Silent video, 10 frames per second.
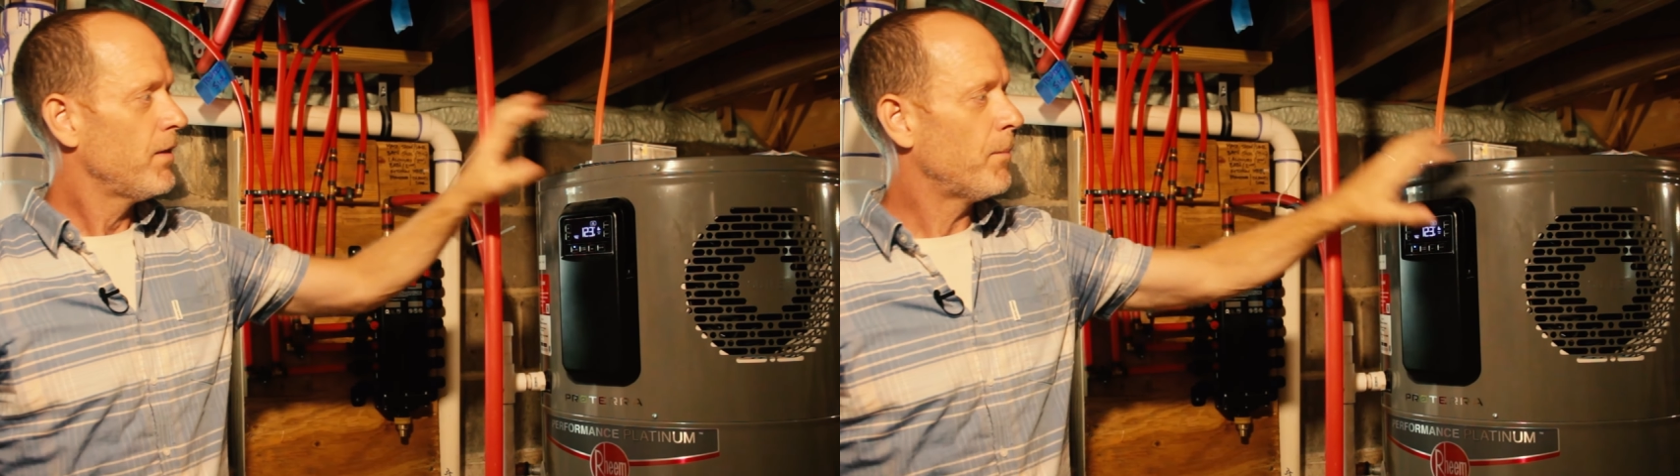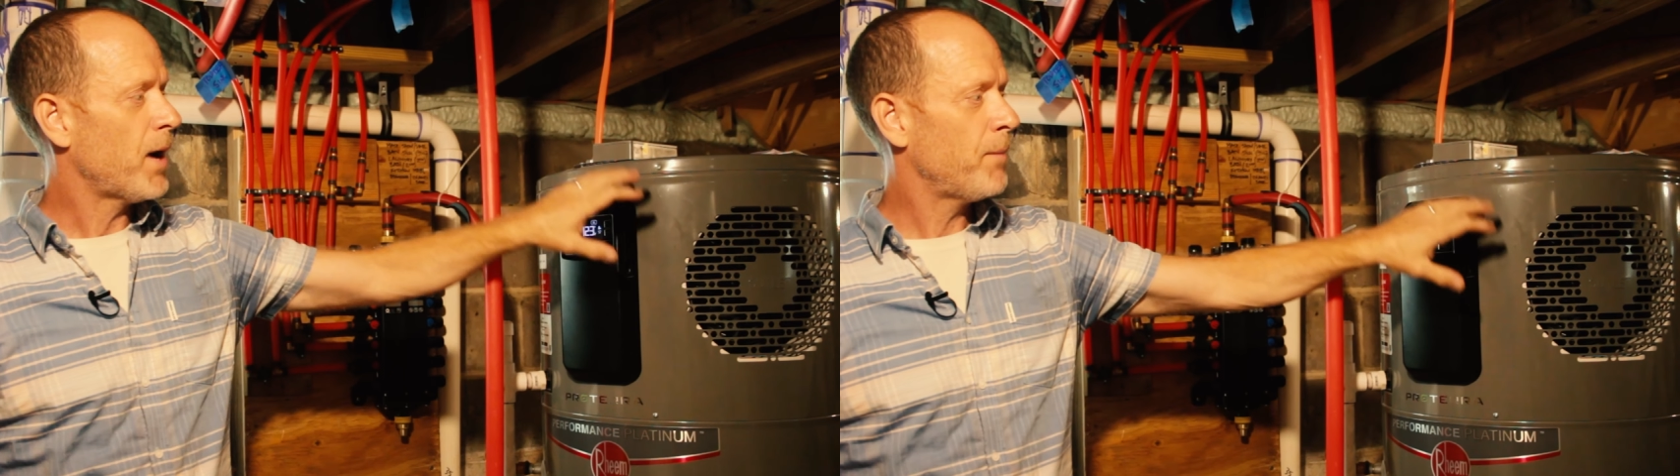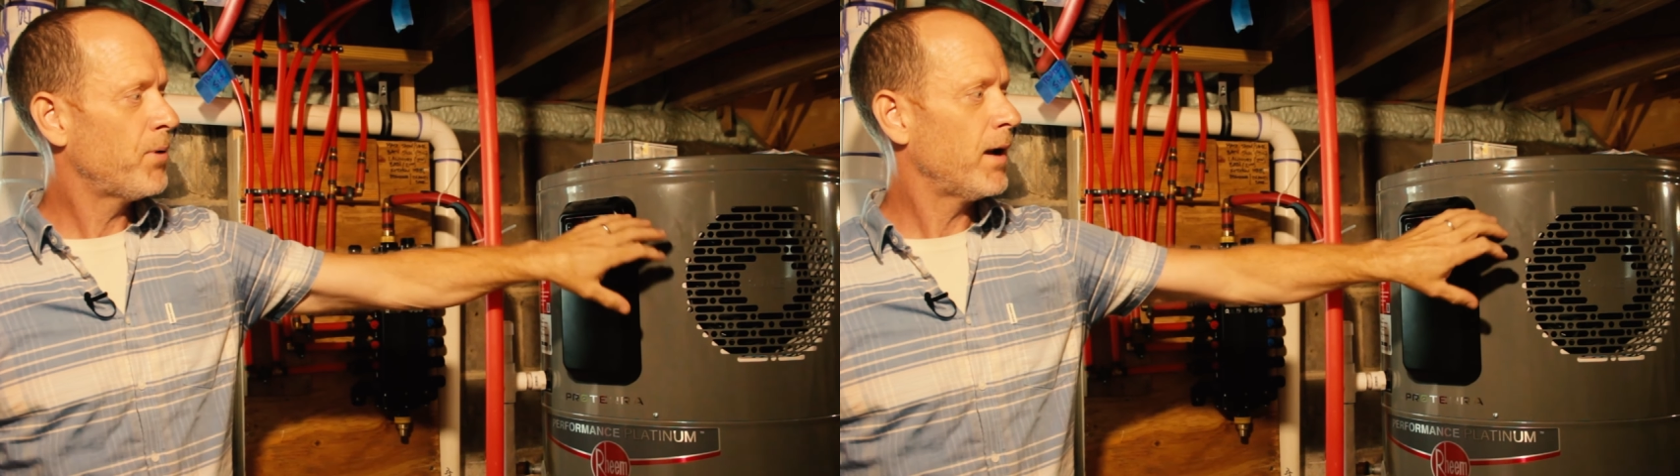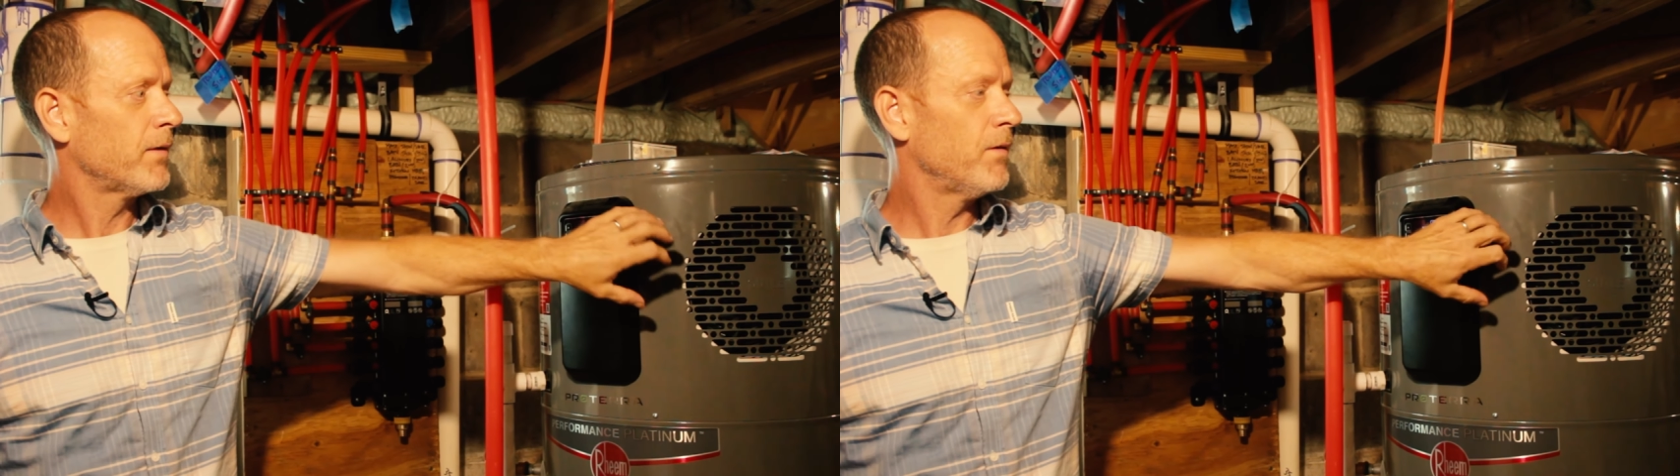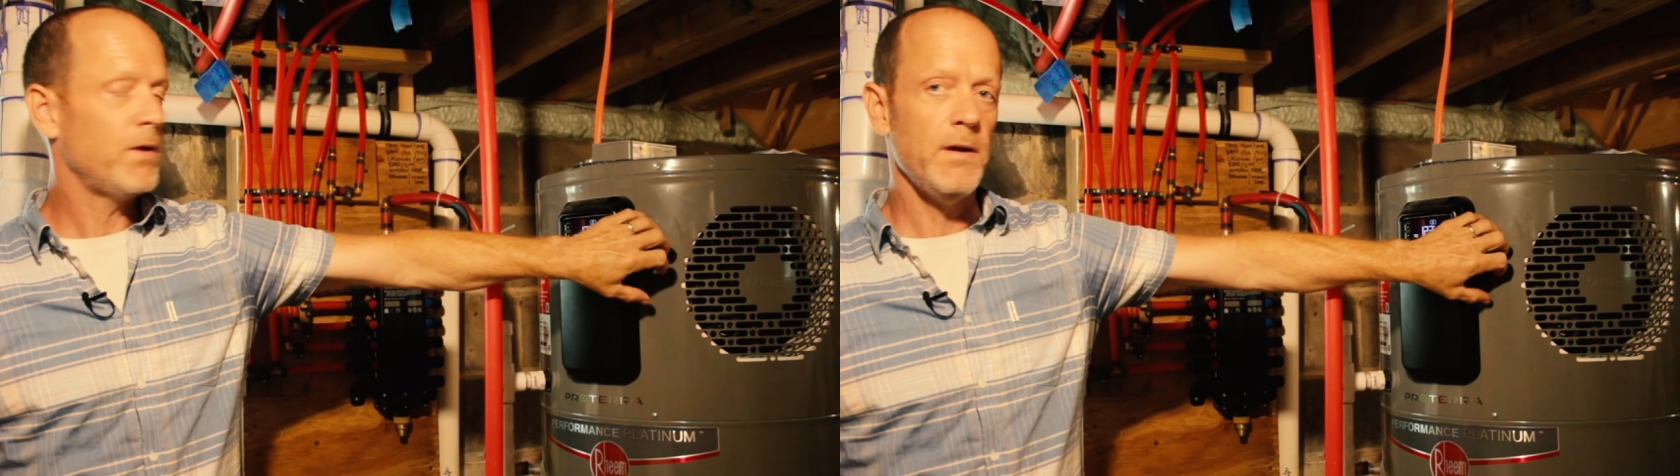The
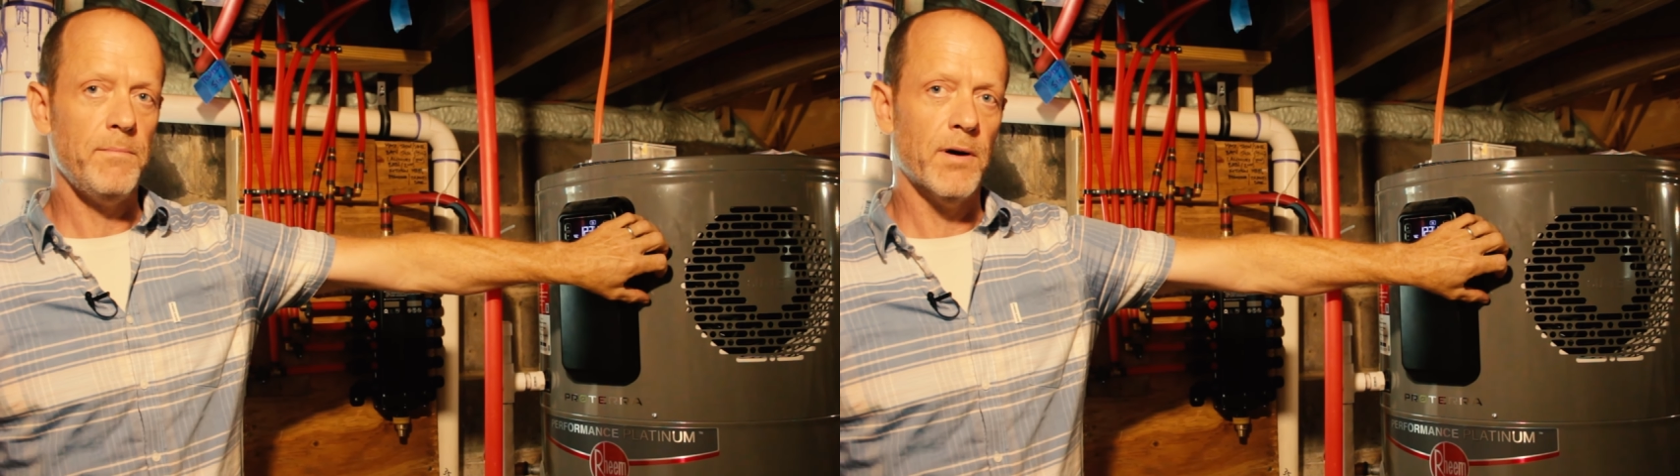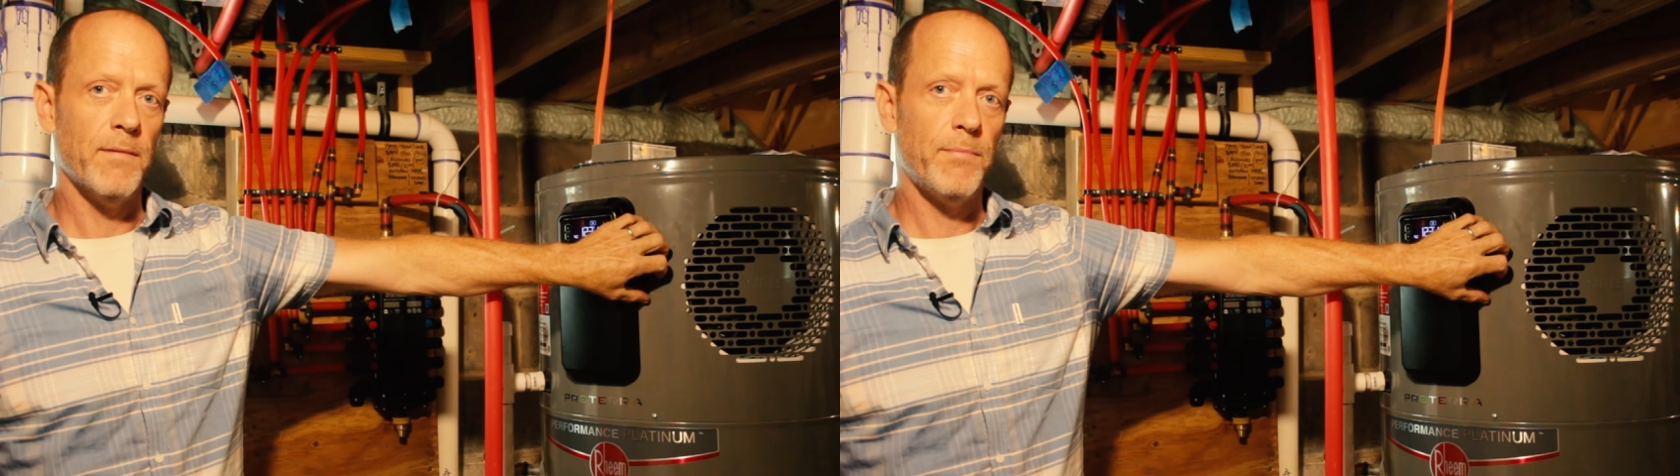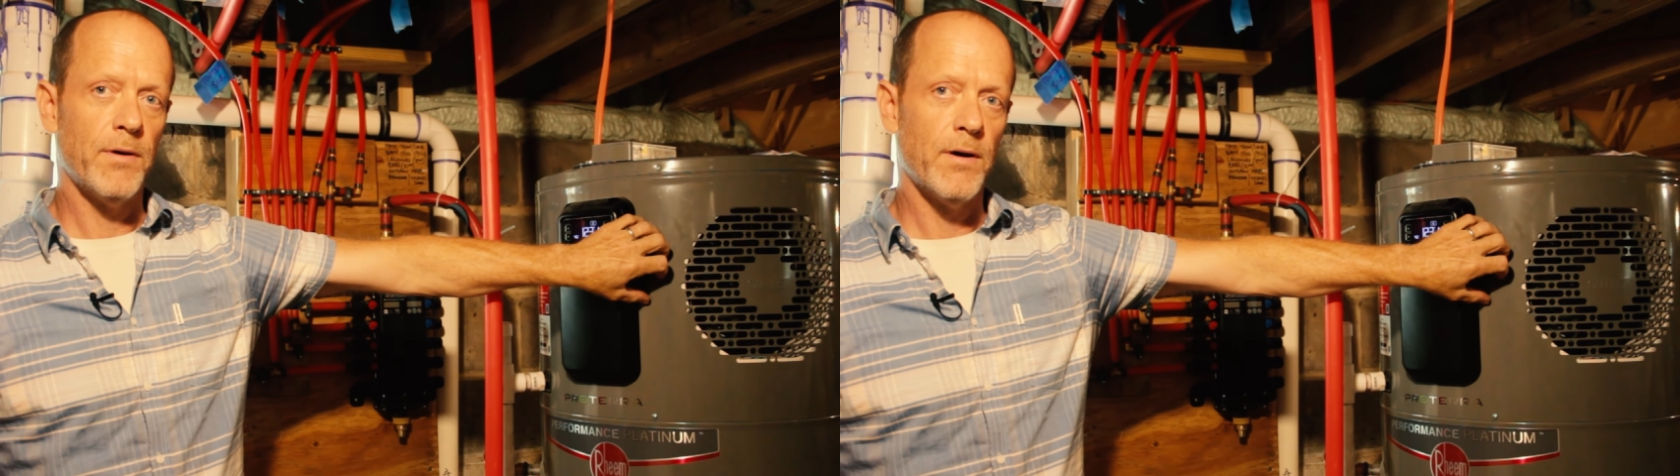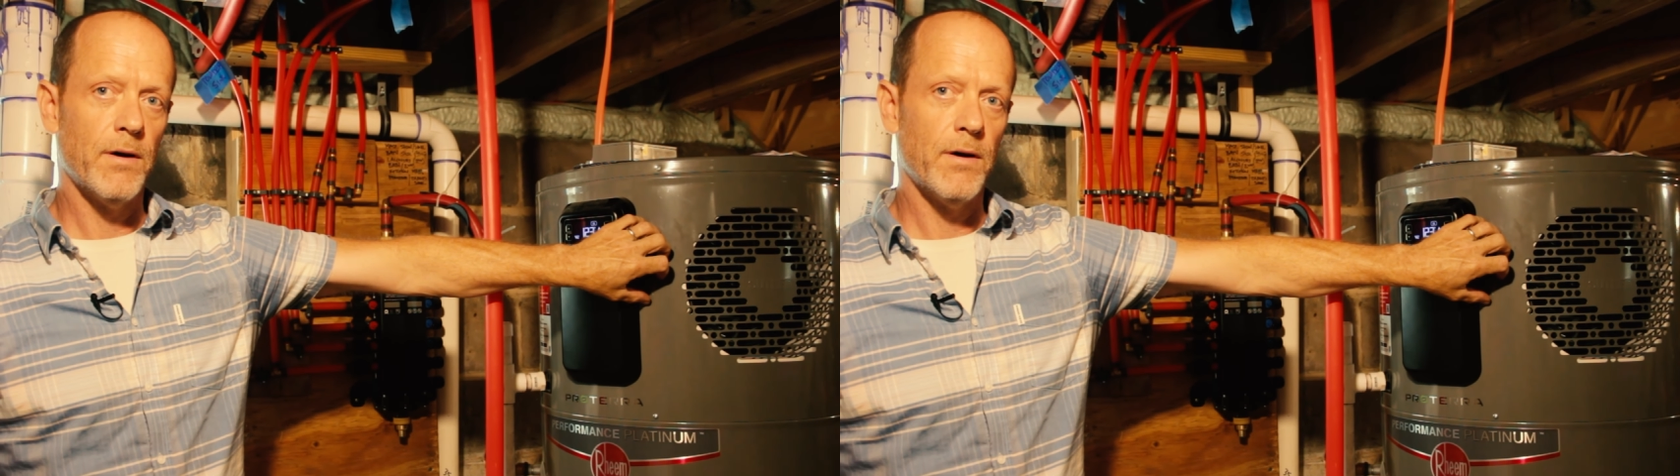byproduct of a heat pump